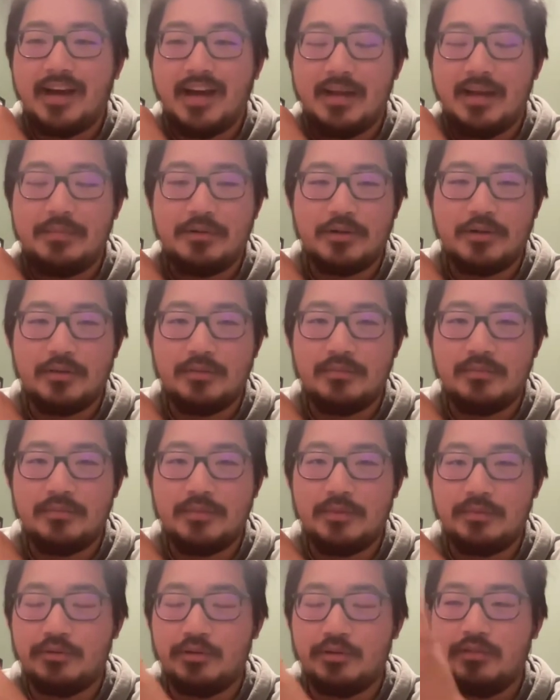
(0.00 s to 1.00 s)
hyper,
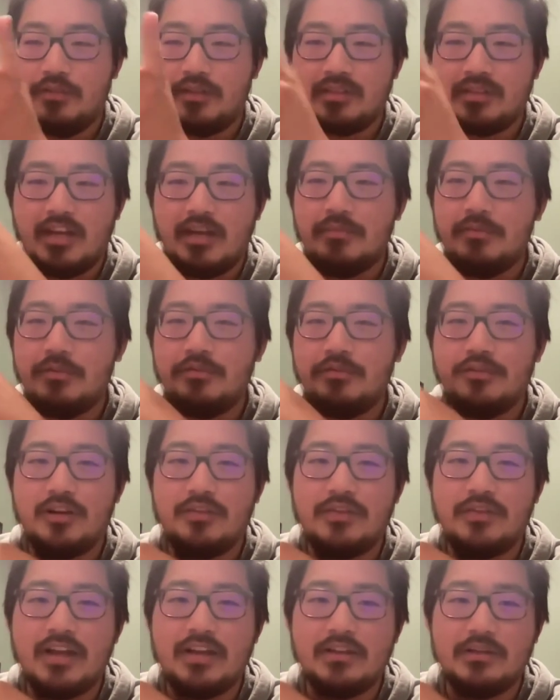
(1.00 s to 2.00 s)
the prefix hyper in
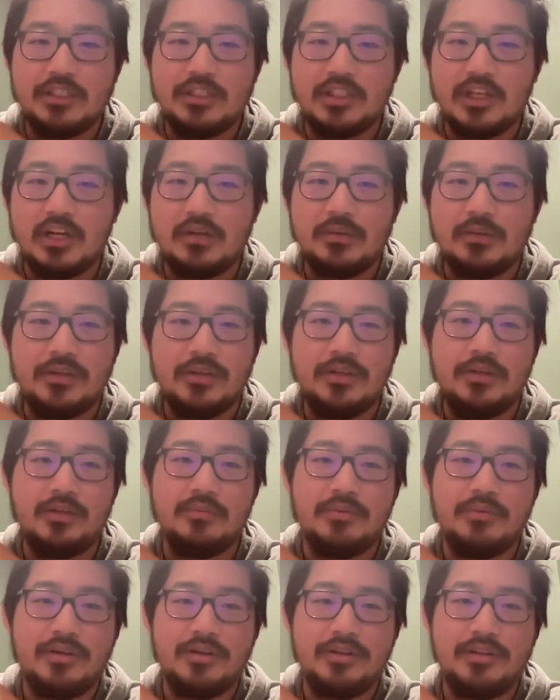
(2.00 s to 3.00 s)
front of any genre, you
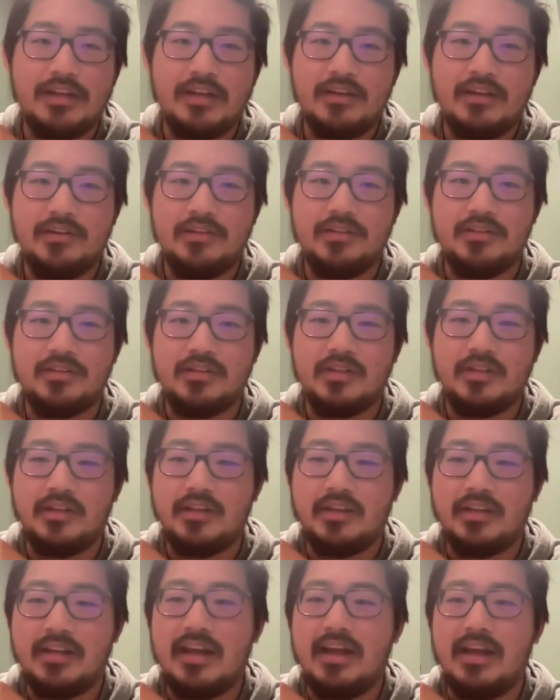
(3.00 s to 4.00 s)
can put it there, and it's just
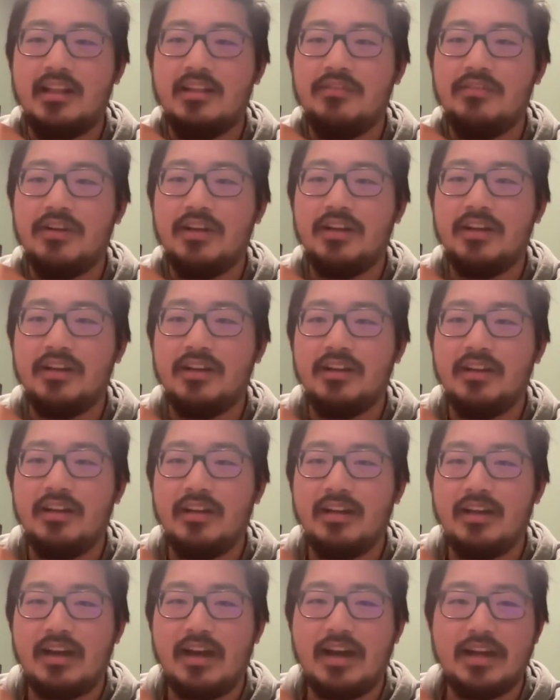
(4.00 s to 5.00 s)
like an elevated,
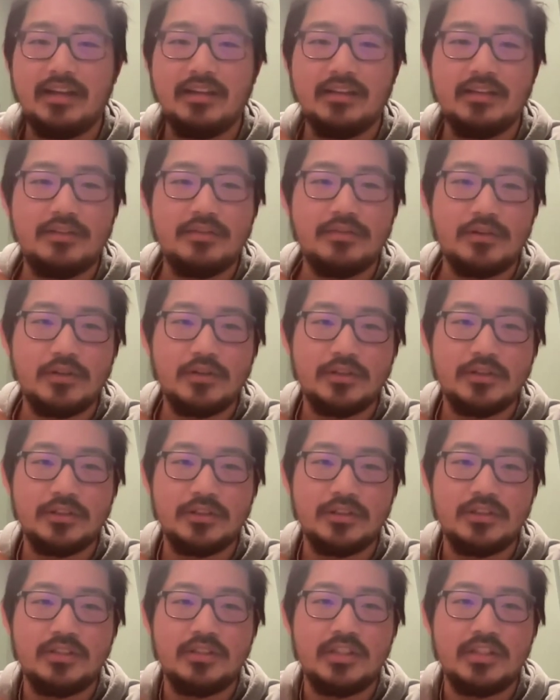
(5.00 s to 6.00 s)
heightened
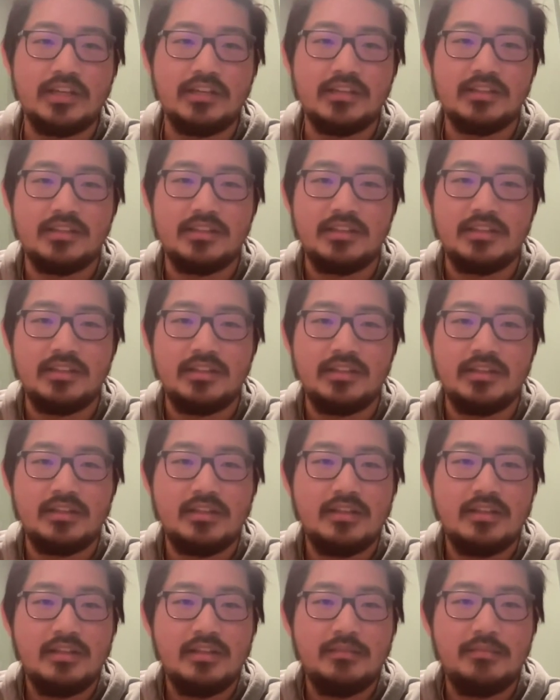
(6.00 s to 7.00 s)
version, Gen Z'd,